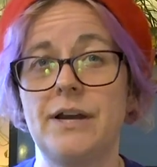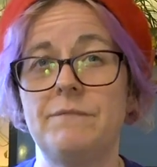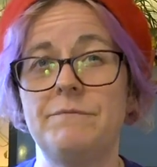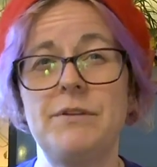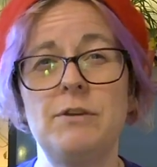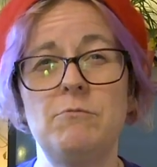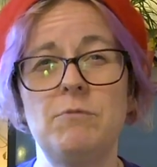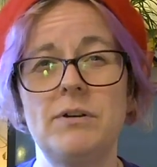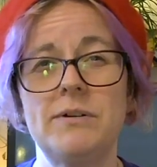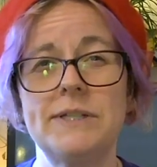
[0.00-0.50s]

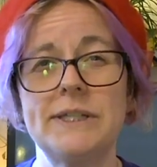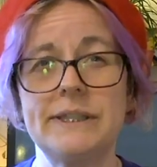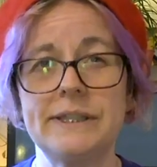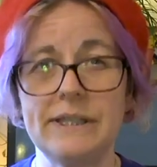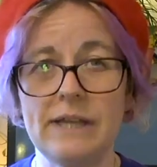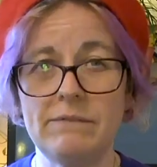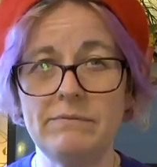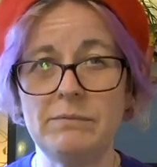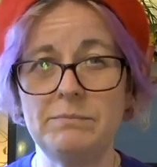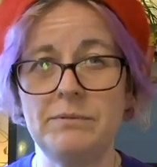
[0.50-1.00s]
enough, you weren't
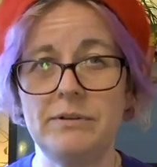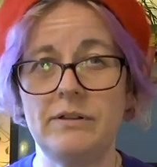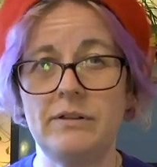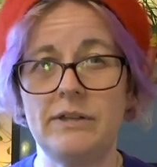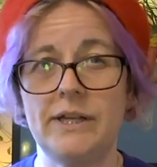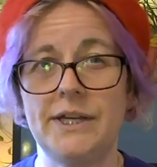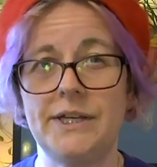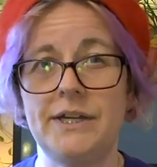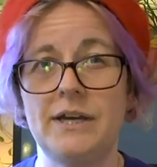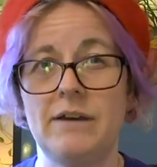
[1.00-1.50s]

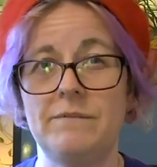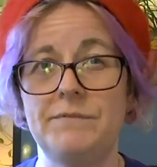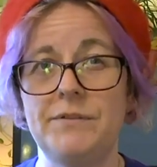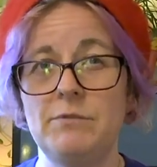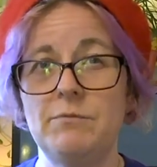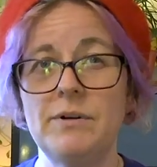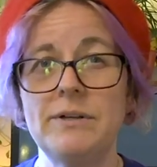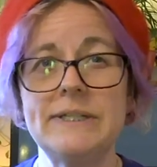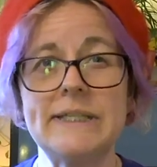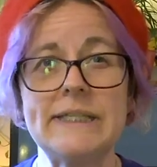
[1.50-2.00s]
lovable enough,
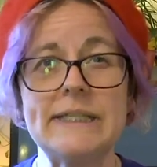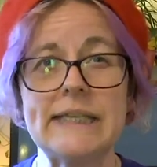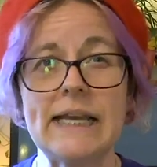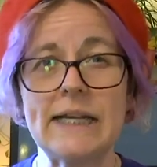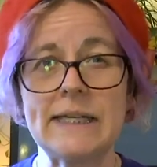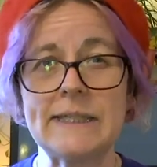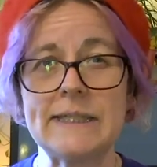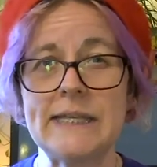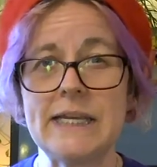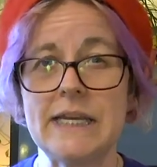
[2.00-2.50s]
you weren't
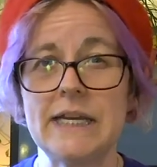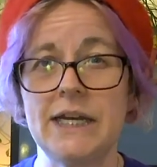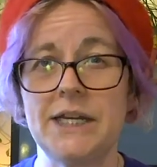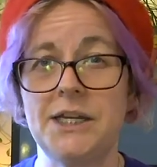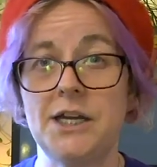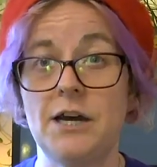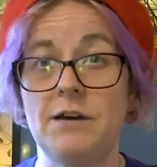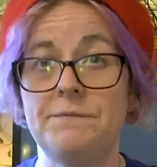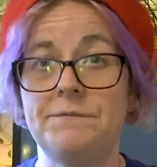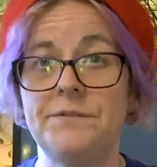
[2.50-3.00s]
sexy
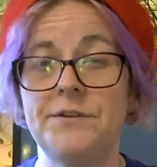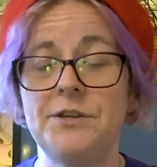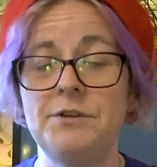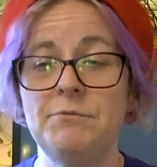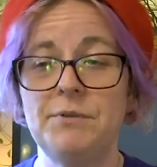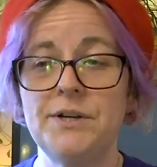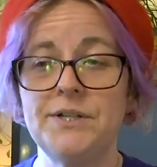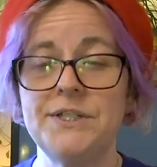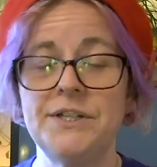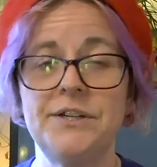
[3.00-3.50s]
enough, you
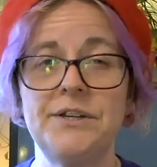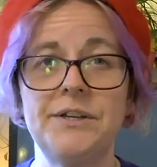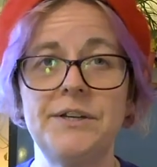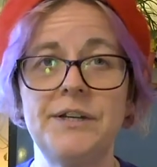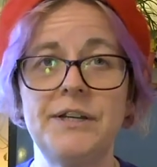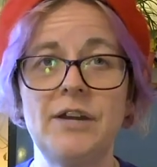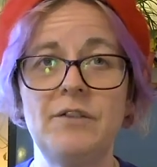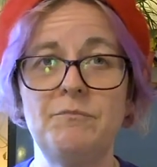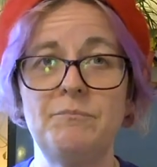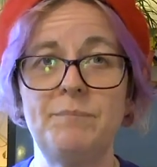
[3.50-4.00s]
weren't a good
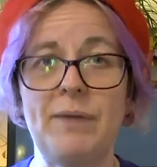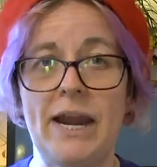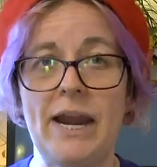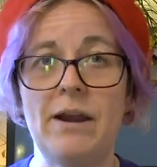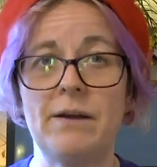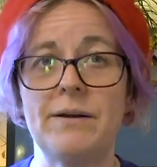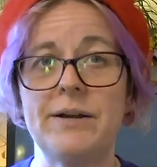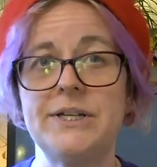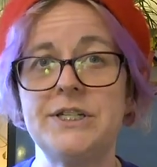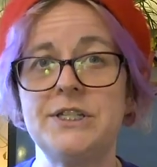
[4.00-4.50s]
enough
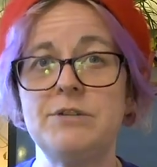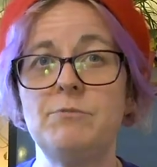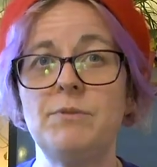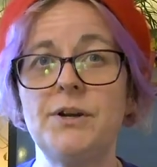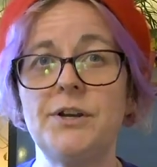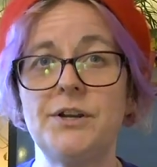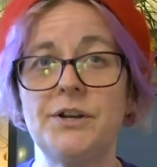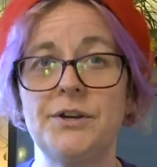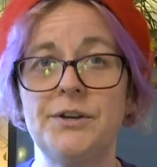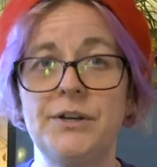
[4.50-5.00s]
parent, you
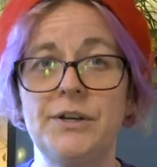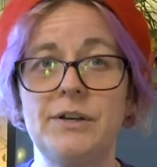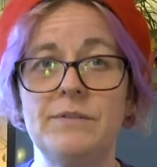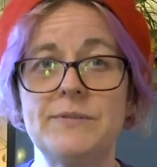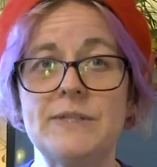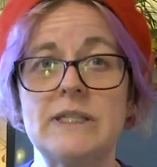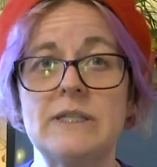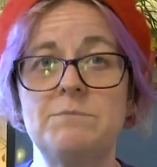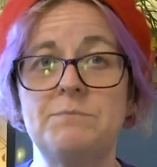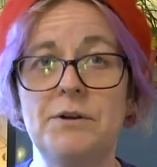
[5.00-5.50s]
weren't good enough
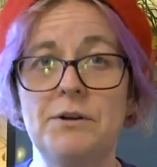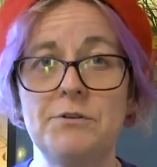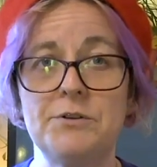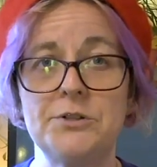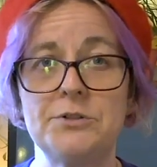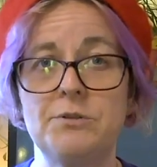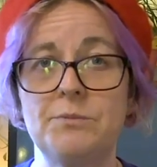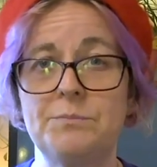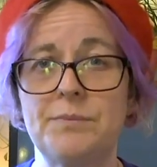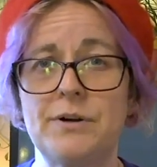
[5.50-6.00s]

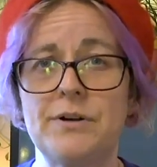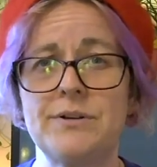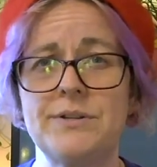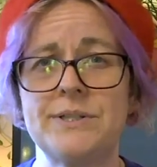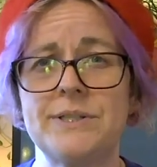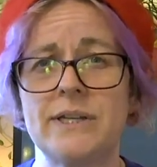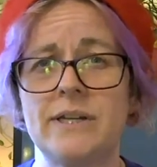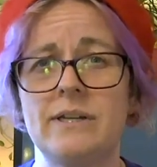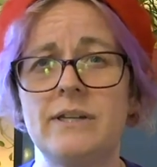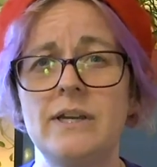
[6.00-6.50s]
spiritual
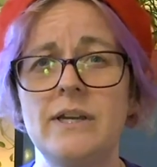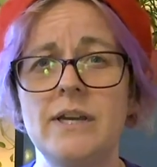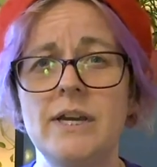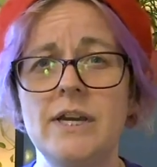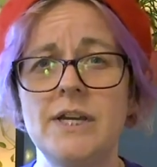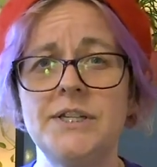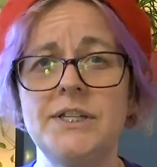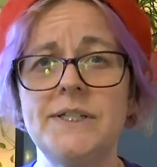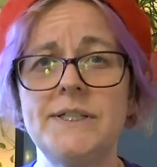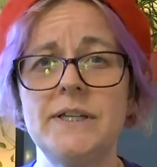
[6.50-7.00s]
person.
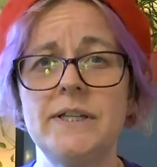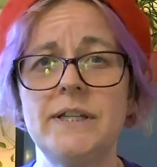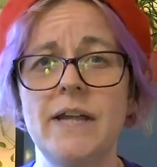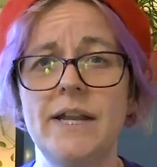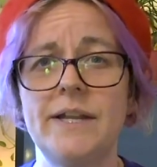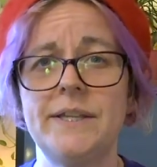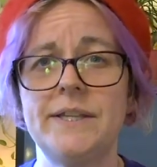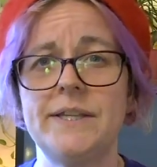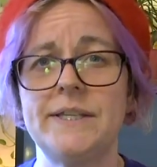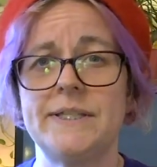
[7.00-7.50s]
Just a
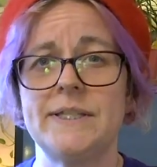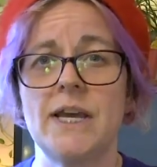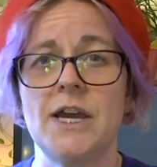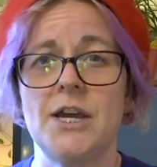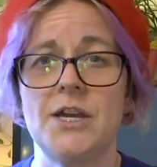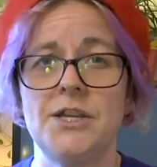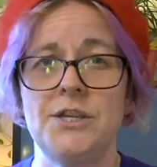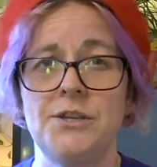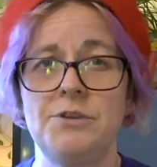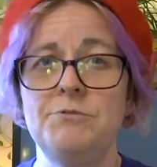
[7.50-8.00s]
lot of this,
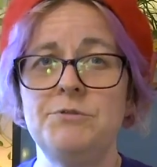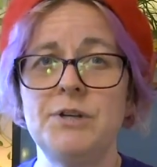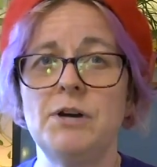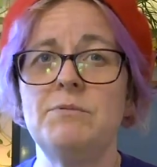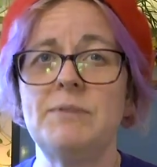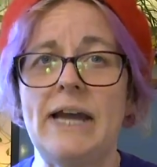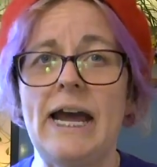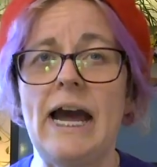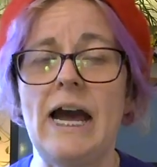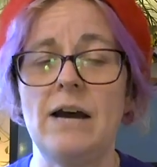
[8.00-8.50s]
you
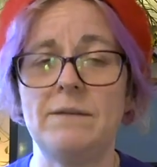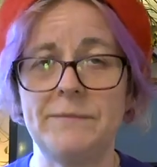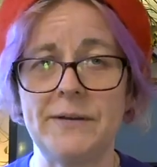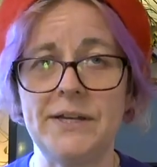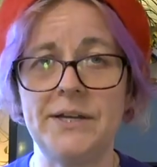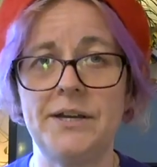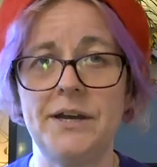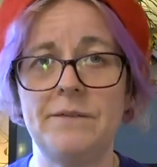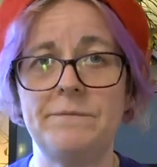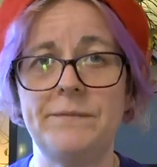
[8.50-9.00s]
don't have
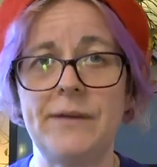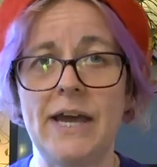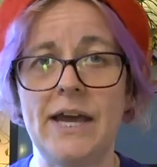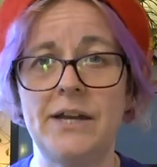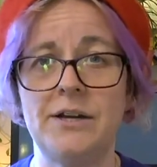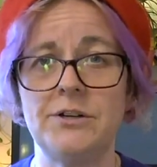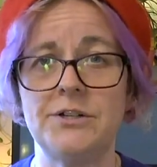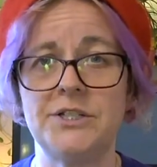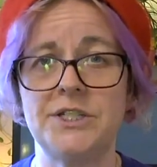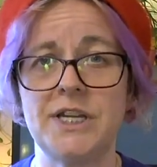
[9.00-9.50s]
enough
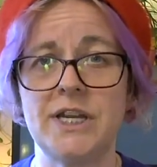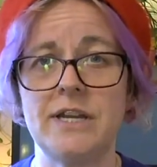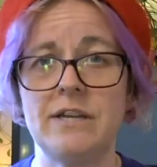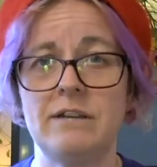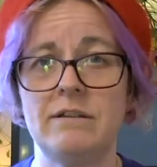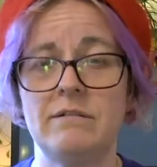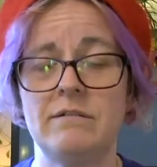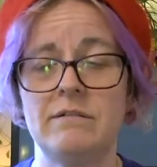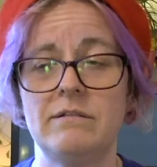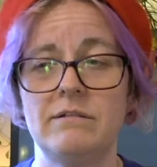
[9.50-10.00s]

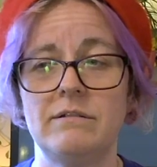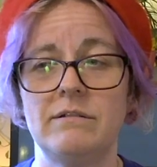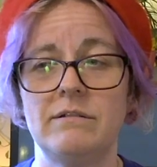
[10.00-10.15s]
energy.